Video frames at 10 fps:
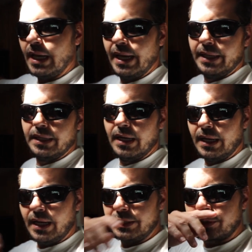And
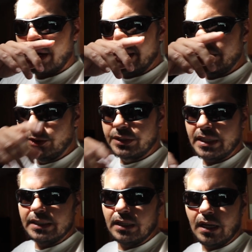I tried
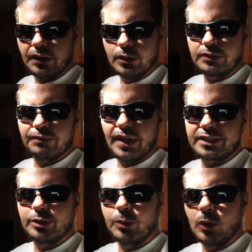using those
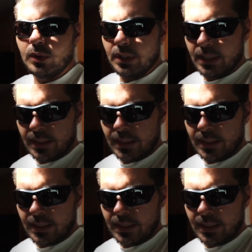flexible